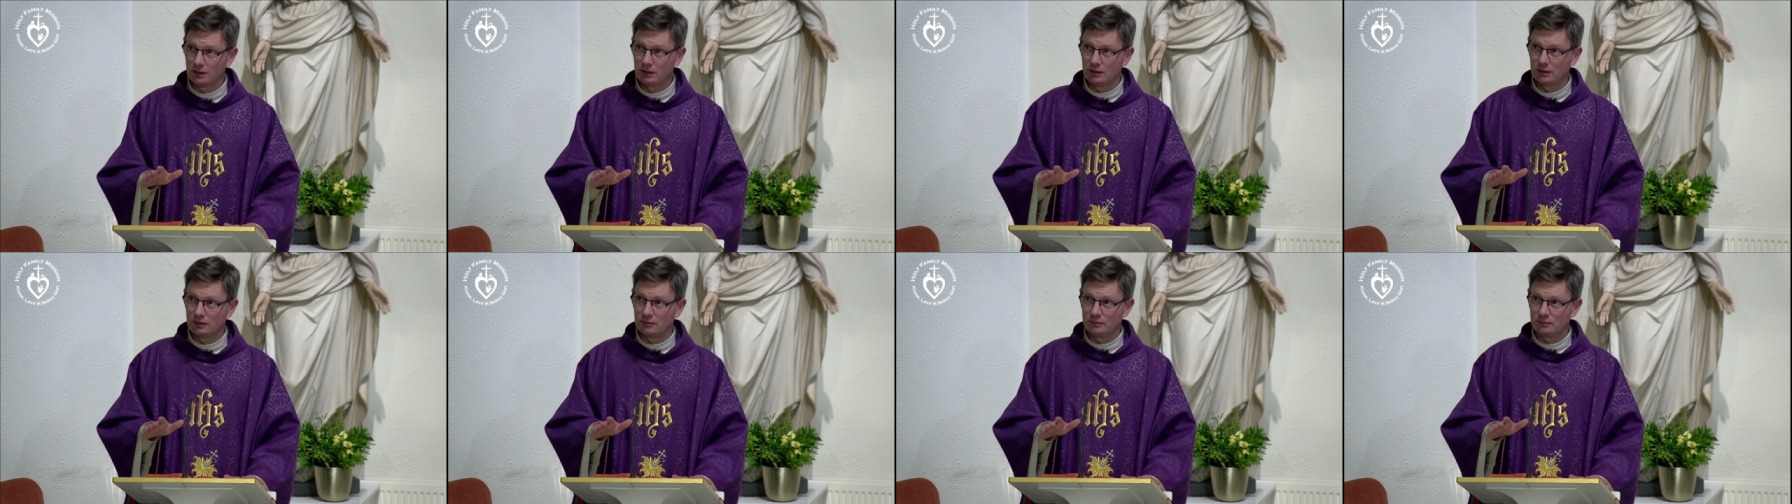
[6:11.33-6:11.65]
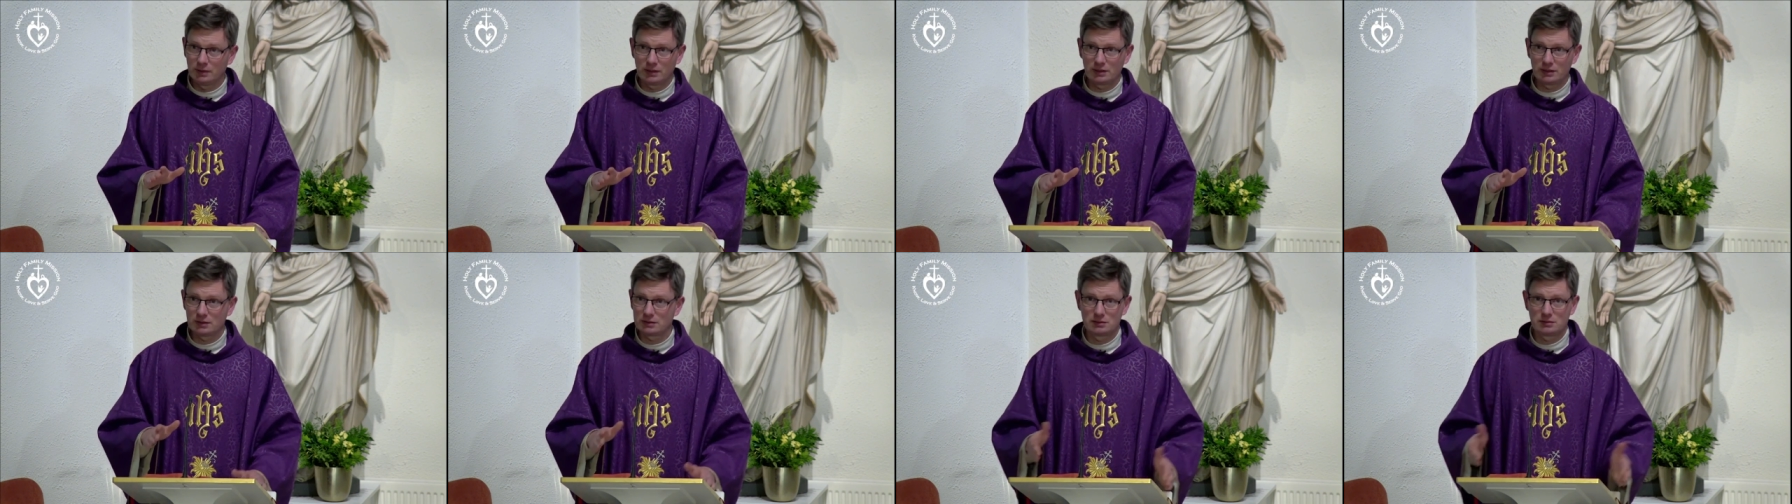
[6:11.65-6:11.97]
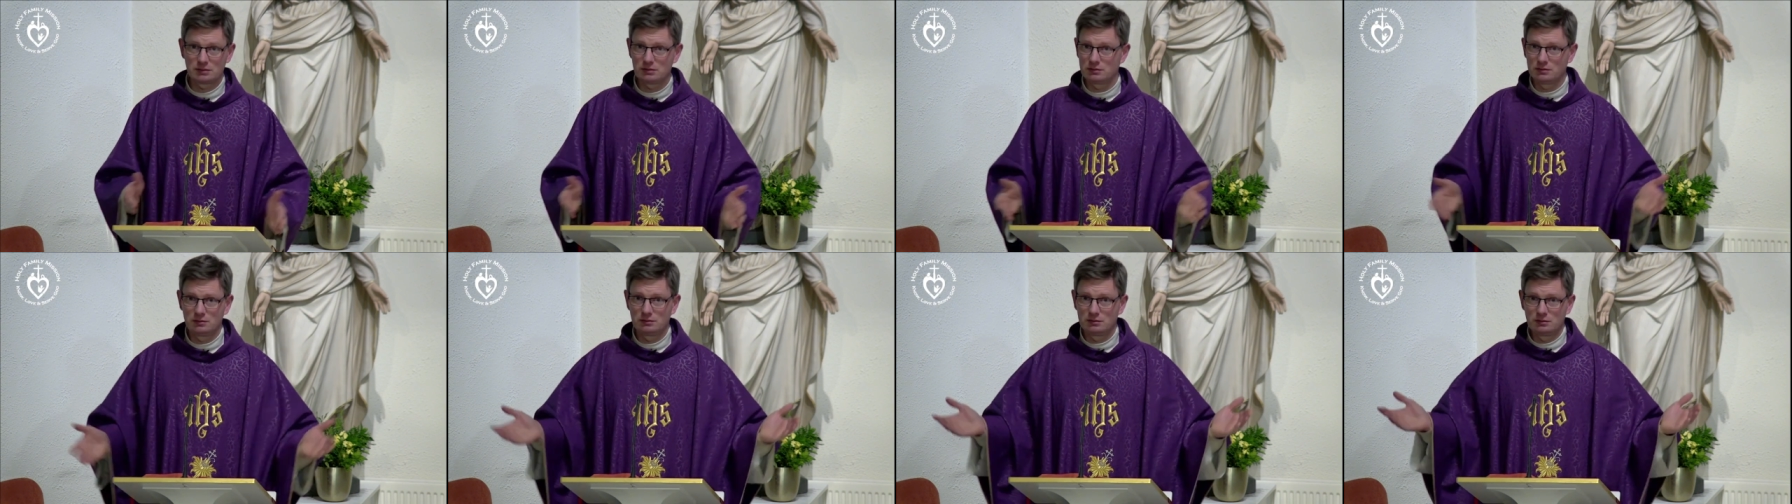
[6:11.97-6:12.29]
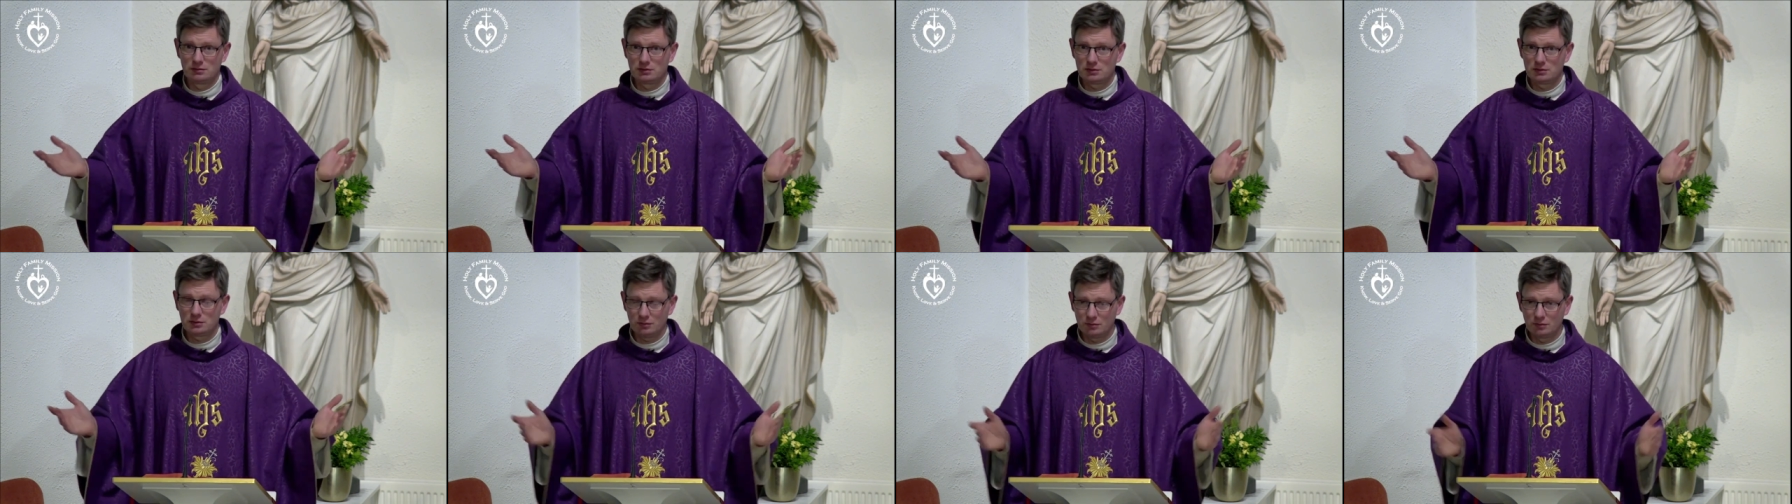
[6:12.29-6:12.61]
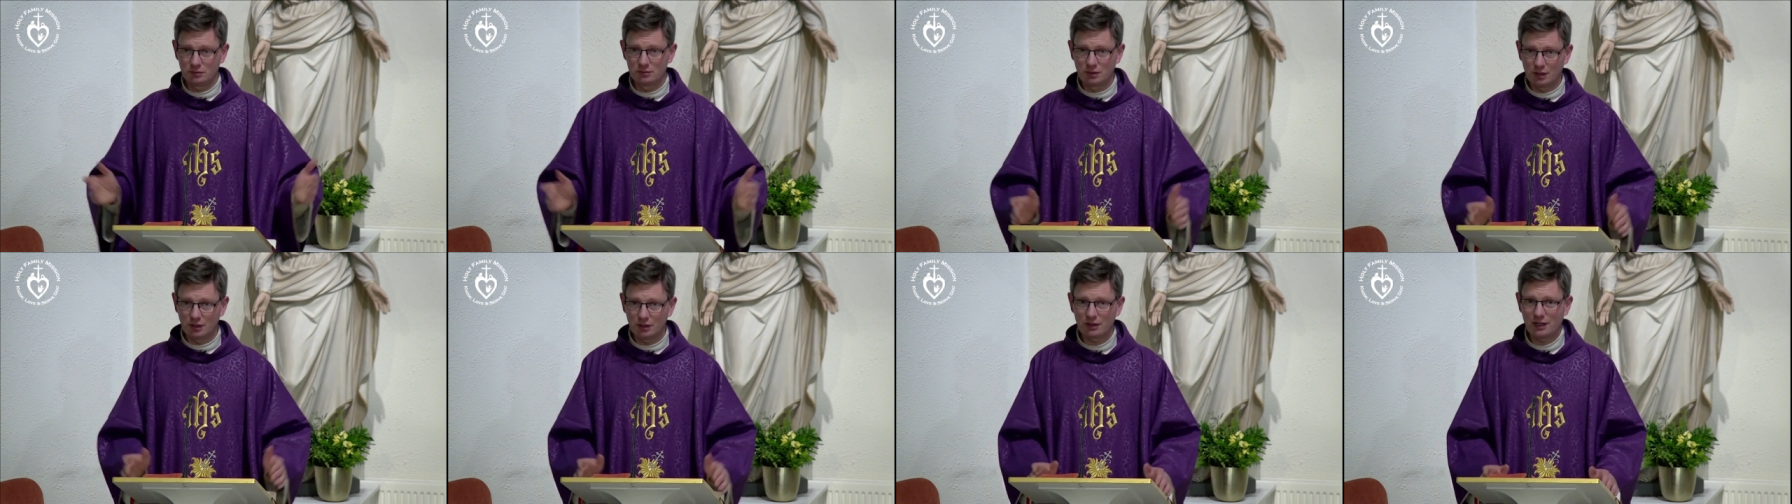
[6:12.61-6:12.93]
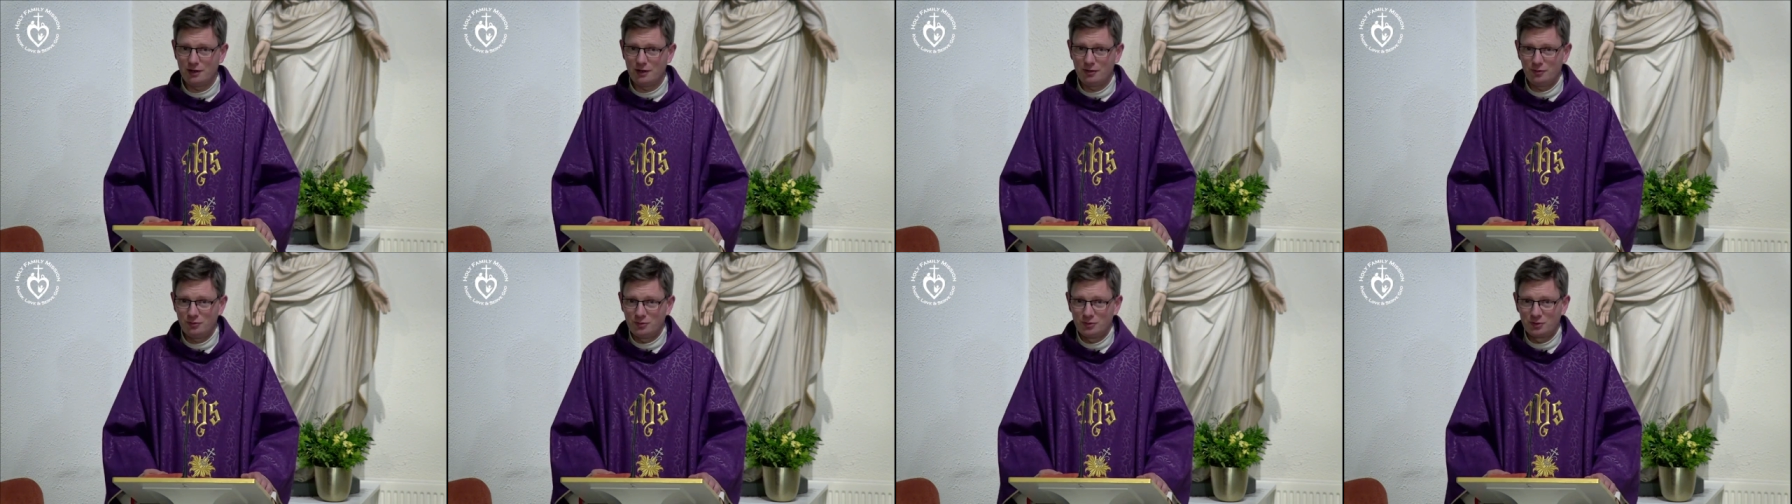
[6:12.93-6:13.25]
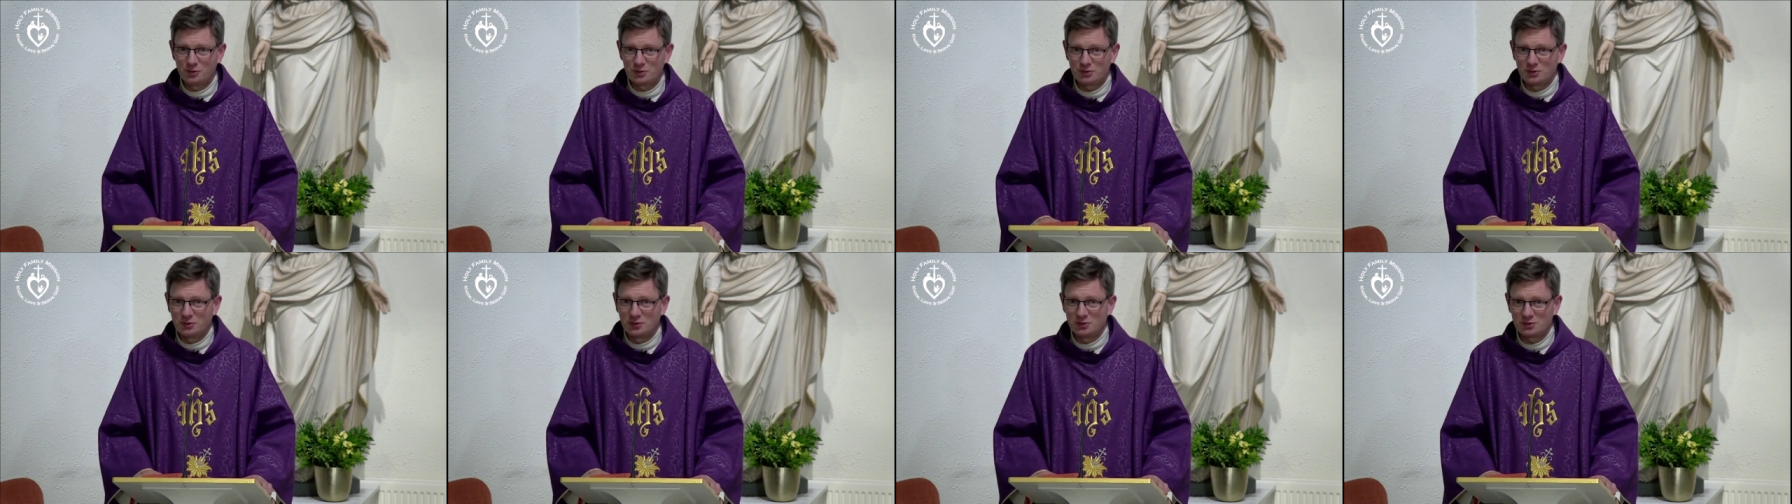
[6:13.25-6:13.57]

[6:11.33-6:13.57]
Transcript: Because, you know, not everyone is going